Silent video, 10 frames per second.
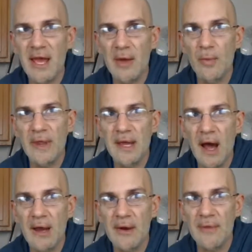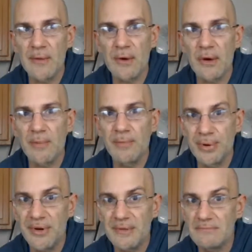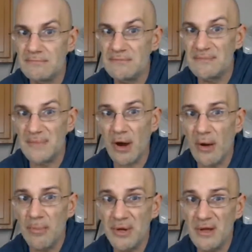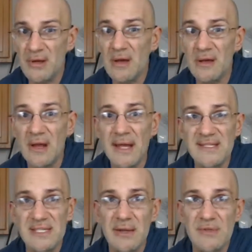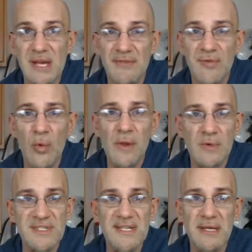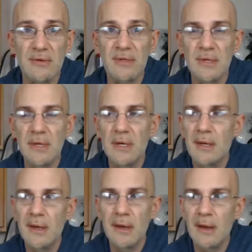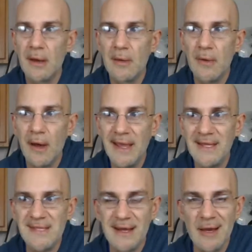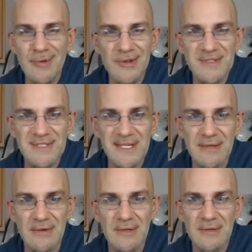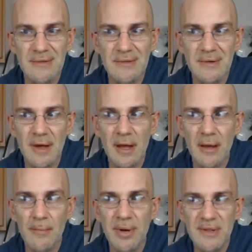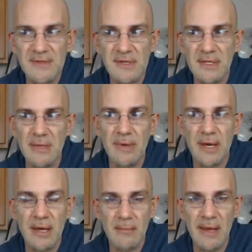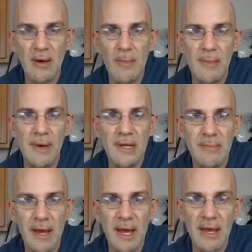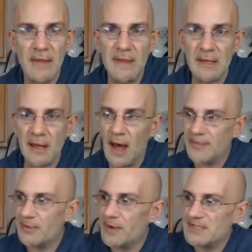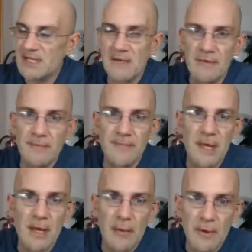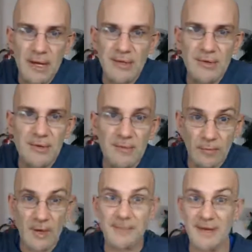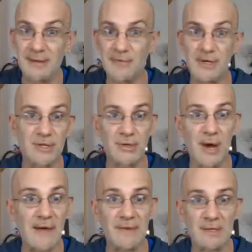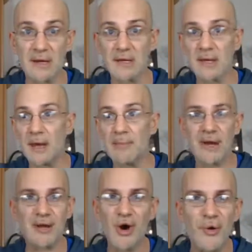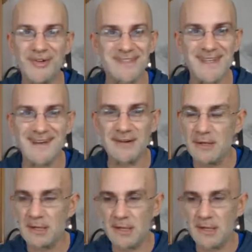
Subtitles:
And when they got here, they were all pretty good. And there was like 4 that were sealed. Well, I can take a couple of those sealed, put those on eBay, make all my money back, and then lot the rest of them. What I'm getting ready to do, I haven't done it yet, but I know it'll sell.